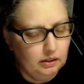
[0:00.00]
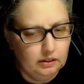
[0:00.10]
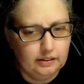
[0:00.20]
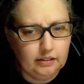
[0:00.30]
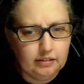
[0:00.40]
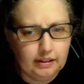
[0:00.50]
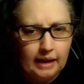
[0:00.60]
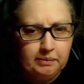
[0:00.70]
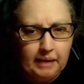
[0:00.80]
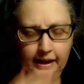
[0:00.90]
This
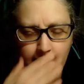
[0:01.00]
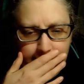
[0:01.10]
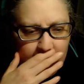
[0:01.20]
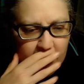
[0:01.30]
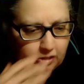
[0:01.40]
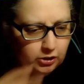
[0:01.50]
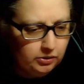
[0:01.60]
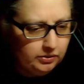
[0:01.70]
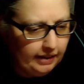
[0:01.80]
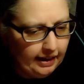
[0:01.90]
came out in
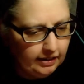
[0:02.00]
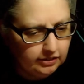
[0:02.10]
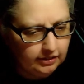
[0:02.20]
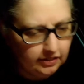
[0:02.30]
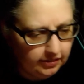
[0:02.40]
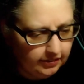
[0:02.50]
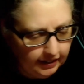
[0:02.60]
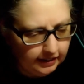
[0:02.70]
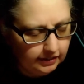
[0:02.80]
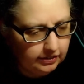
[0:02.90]

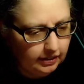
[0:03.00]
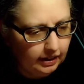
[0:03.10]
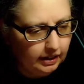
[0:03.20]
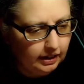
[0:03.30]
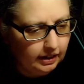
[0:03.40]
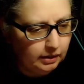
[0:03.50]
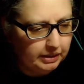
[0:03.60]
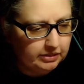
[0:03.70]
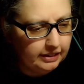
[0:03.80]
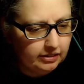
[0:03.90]
2006.
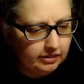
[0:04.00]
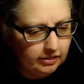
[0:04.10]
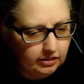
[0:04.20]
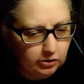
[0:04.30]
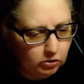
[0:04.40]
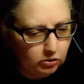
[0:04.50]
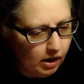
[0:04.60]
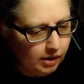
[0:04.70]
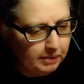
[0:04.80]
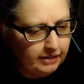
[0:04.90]
It's listed as a
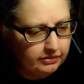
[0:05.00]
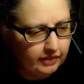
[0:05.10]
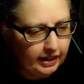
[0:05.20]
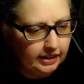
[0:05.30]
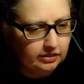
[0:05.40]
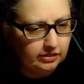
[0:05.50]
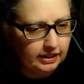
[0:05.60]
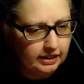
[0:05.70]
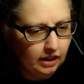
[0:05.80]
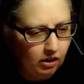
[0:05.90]
drama,
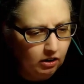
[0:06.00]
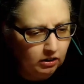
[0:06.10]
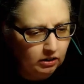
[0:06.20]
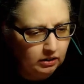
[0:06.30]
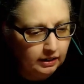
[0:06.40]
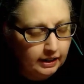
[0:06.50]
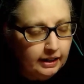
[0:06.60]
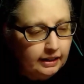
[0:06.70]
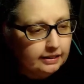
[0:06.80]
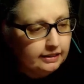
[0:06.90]
fantasy, horror.
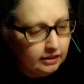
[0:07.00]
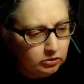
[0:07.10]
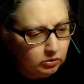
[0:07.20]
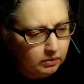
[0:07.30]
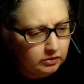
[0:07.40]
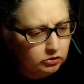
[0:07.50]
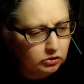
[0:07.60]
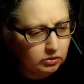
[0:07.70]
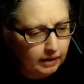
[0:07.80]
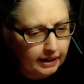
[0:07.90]
This one was
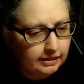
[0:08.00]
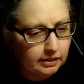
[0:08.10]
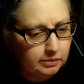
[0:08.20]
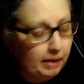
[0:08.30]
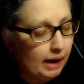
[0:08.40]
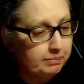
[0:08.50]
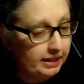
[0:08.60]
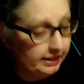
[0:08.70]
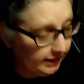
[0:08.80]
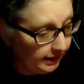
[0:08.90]
directed by
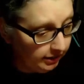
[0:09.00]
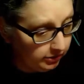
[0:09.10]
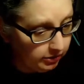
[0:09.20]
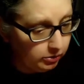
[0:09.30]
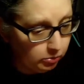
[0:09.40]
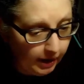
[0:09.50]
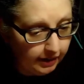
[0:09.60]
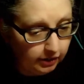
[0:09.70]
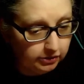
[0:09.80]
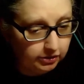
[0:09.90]
Mick Garris as well.